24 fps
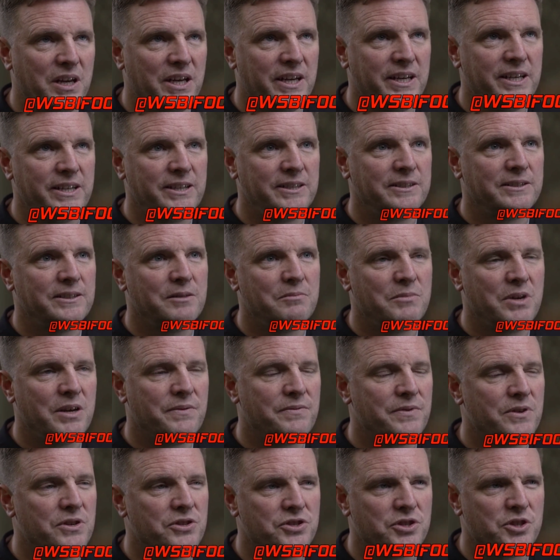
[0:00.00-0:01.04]
playing and my
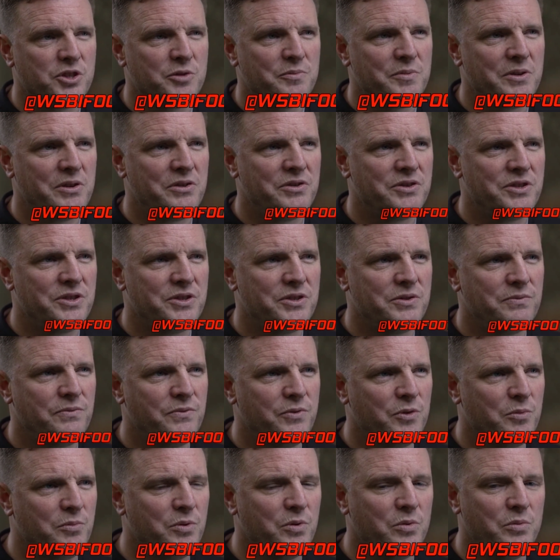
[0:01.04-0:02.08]
first experiences in
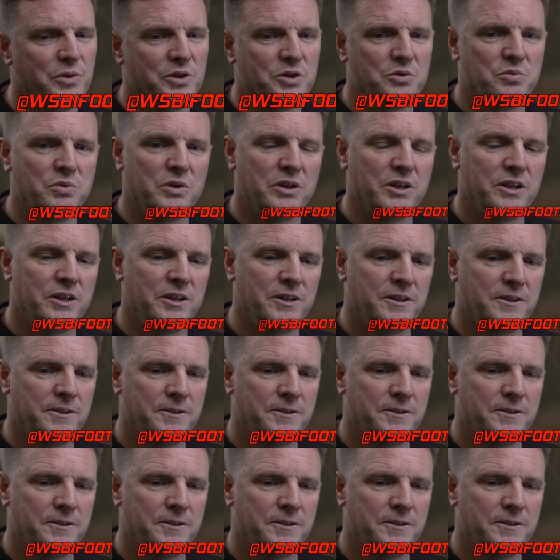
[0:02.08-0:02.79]
football, which were